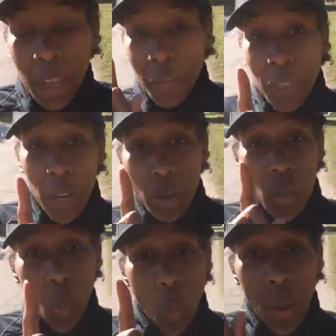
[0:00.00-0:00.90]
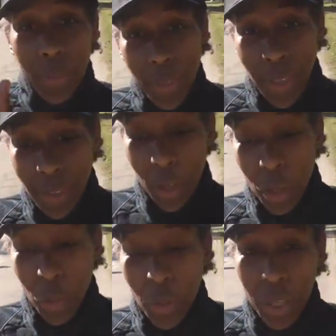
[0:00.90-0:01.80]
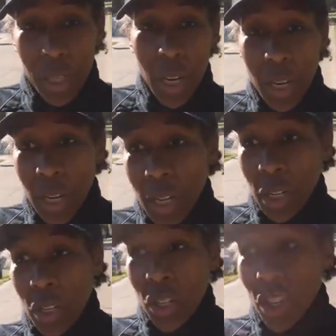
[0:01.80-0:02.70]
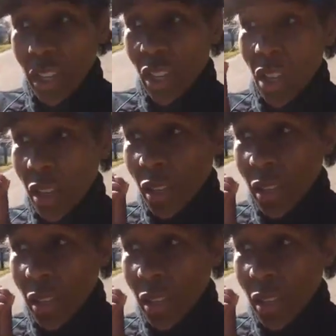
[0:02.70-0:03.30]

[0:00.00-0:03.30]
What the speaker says: If there is one thing that you could just